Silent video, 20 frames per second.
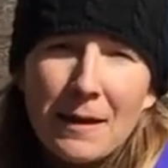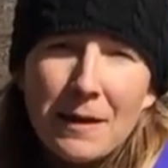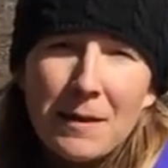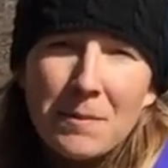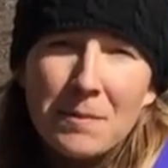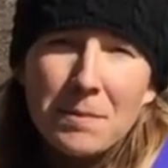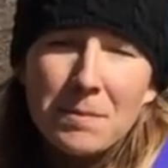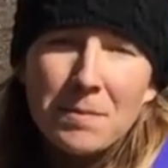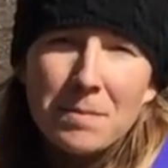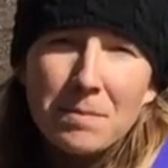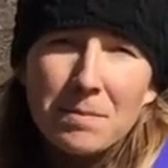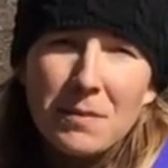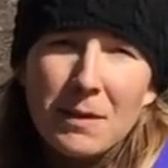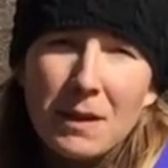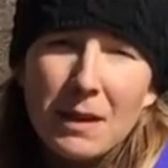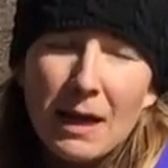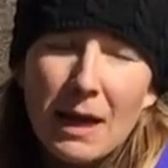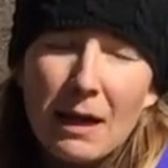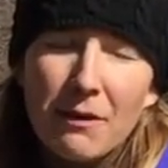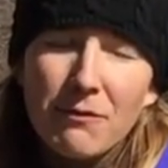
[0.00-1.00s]
um,
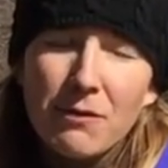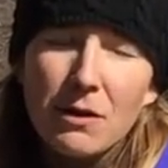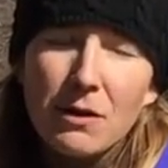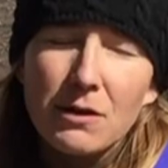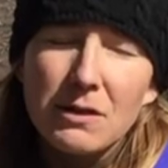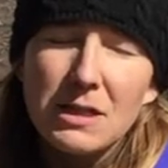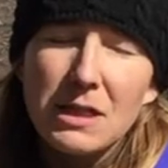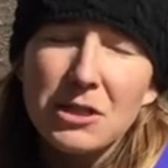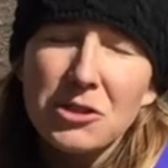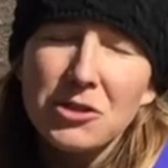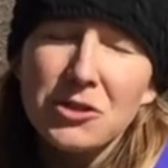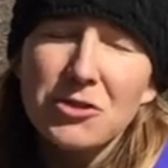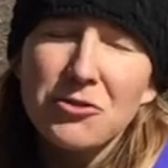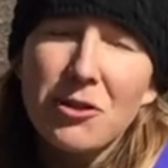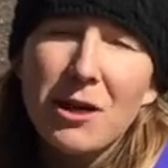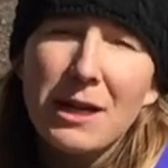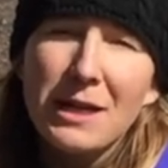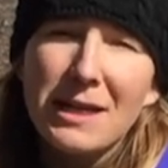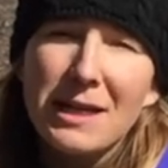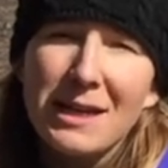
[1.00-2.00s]
have a teacher
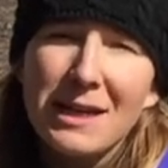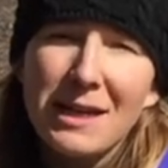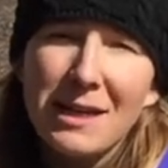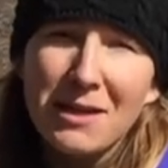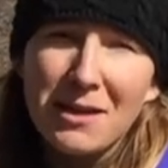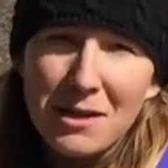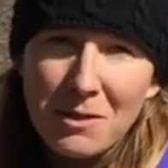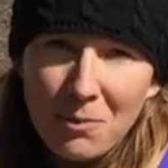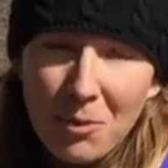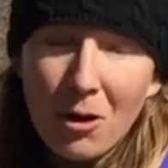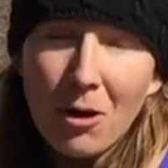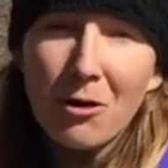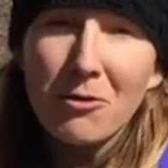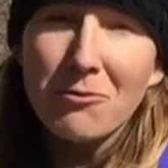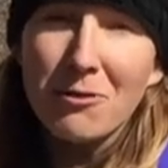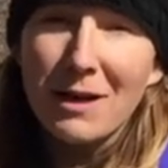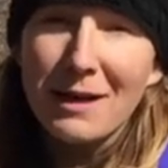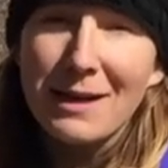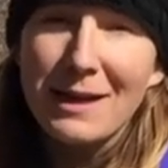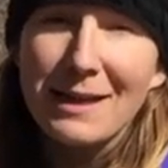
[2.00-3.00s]
training here in Nepal
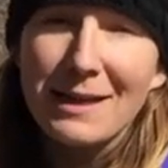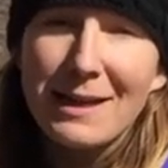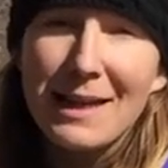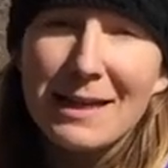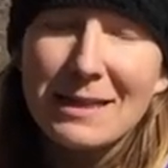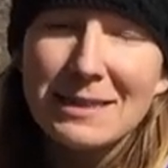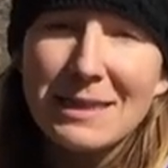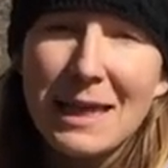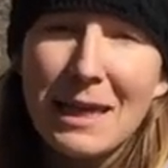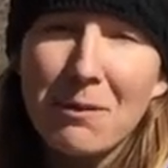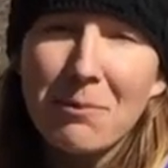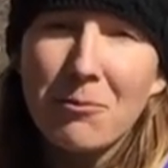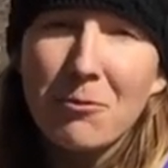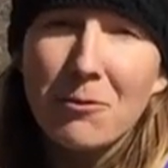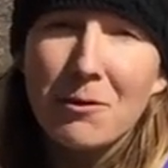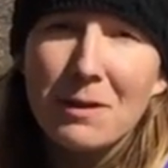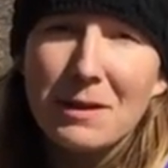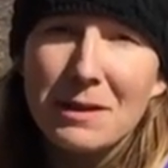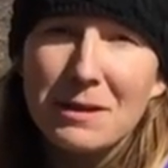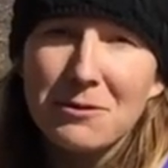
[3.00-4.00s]
running next
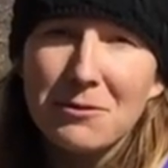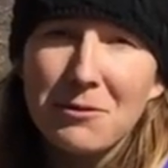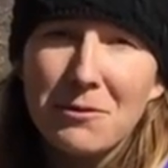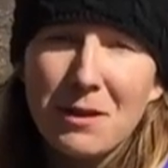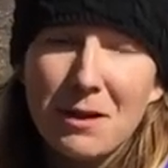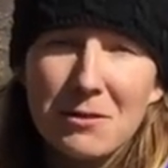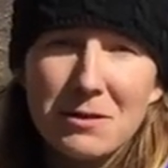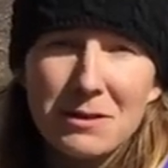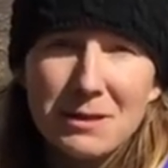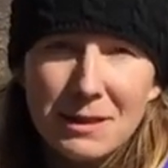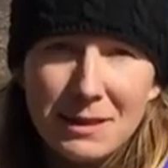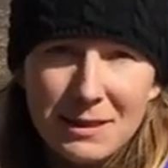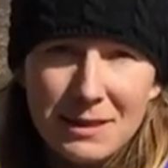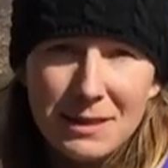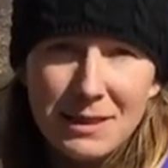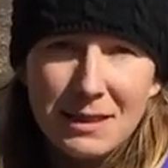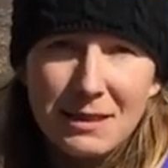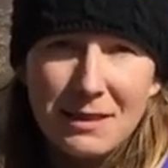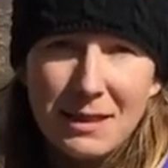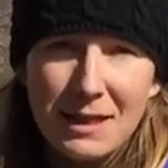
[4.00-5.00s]
April in
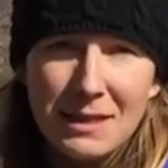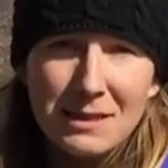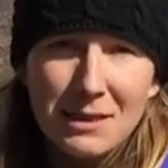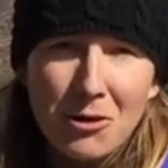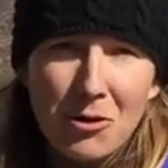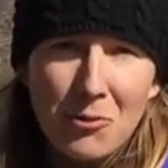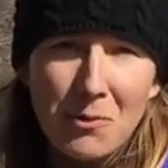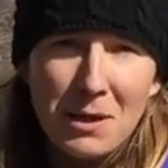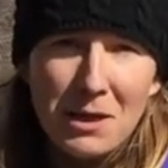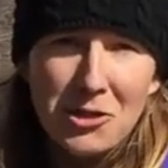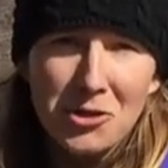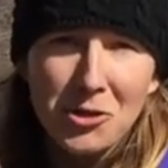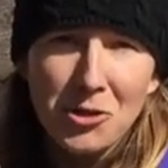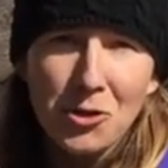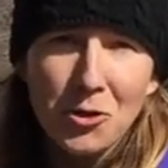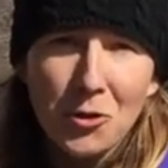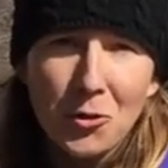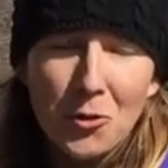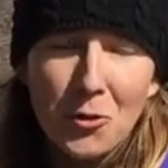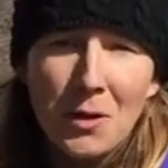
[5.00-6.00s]
2016. That's our major
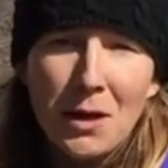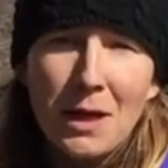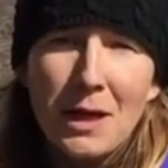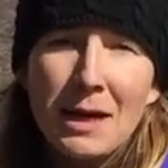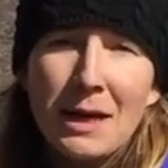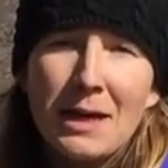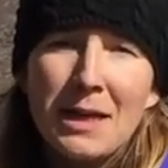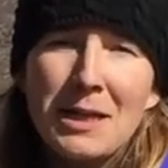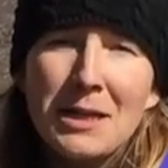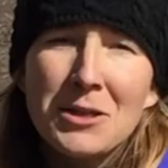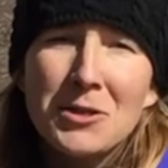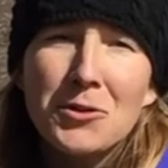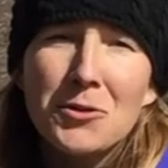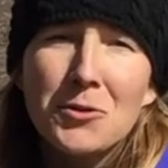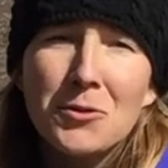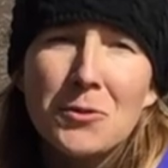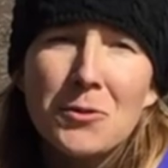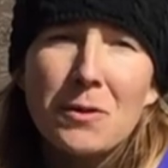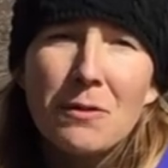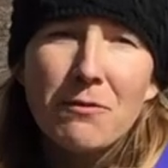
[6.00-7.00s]
goal
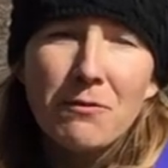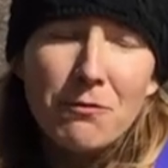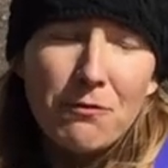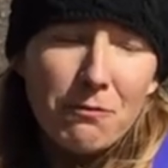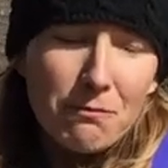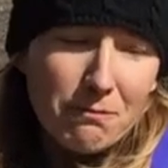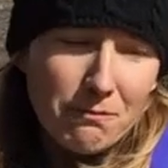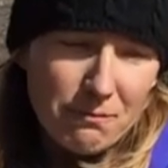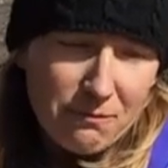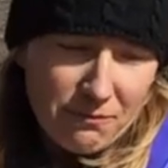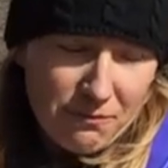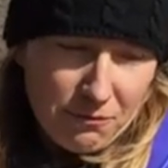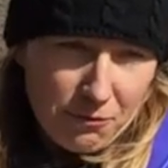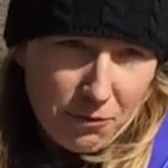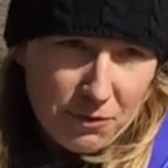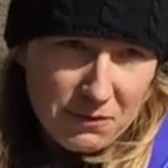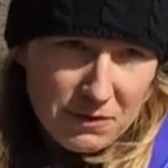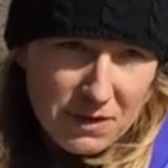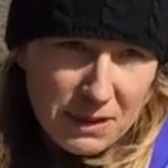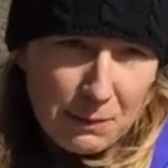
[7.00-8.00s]
to
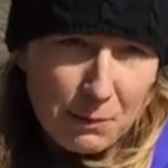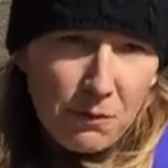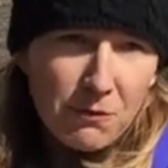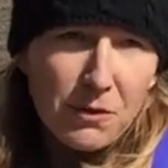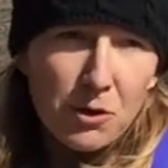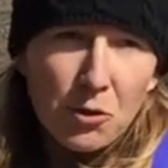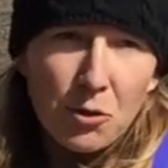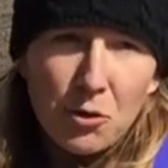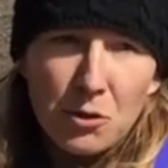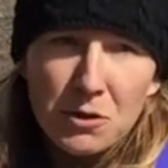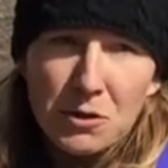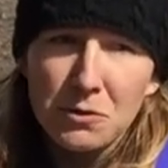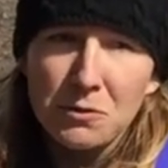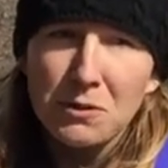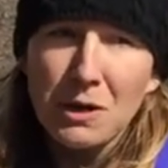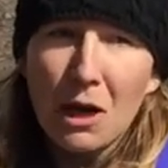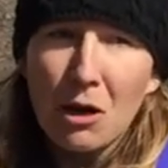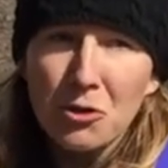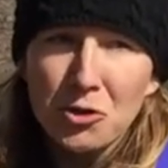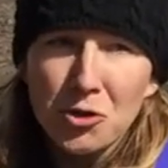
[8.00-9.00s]
for some of the girls who
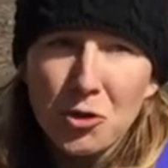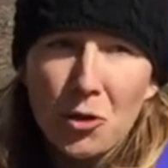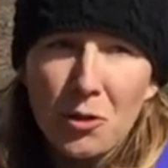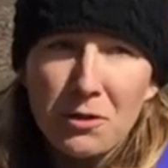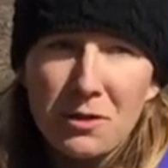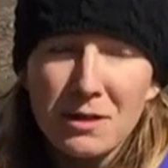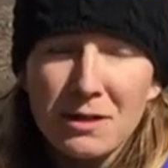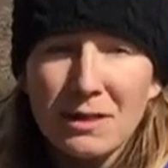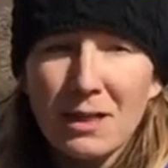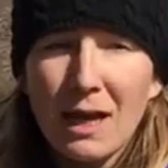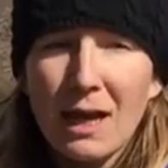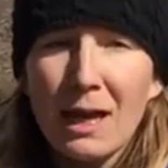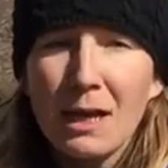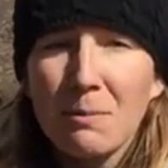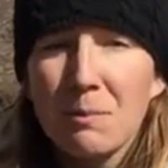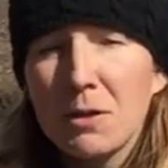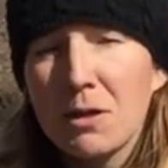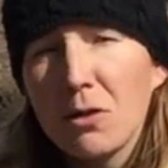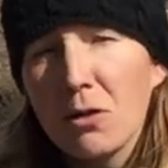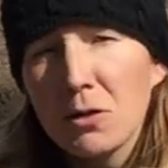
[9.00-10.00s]
now joined this
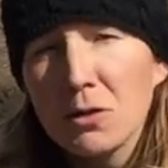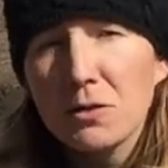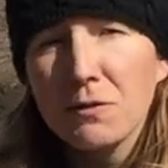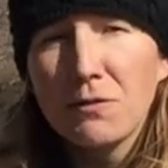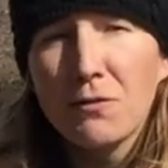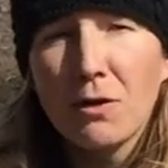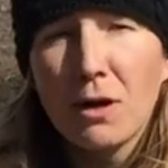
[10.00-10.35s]
hike, but also